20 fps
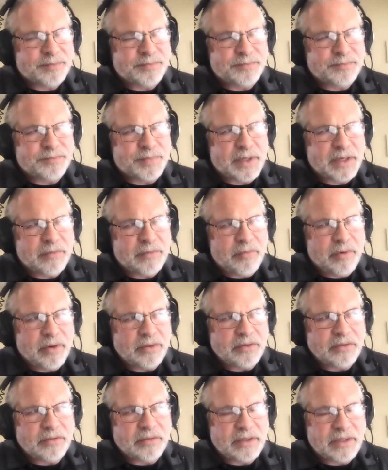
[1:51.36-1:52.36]
But I
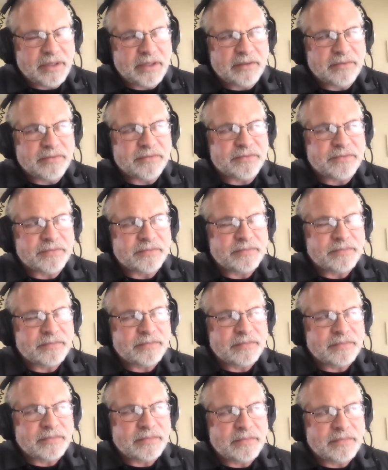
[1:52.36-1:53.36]
wonder if
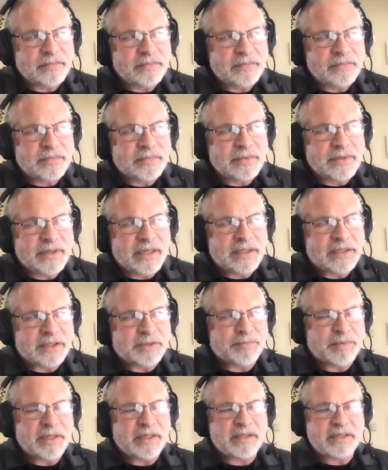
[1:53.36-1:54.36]
it
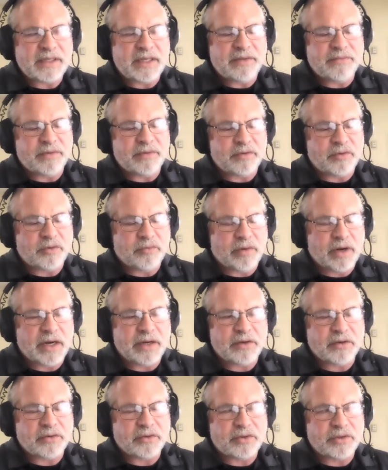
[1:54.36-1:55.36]
speaks even
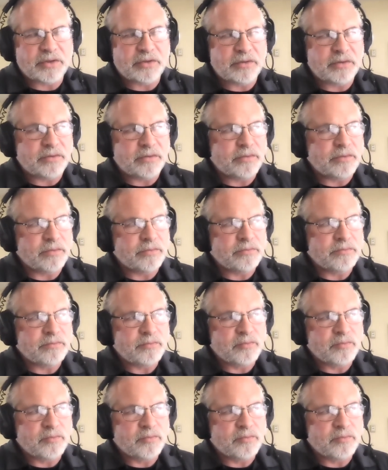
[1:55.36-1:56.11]
greater to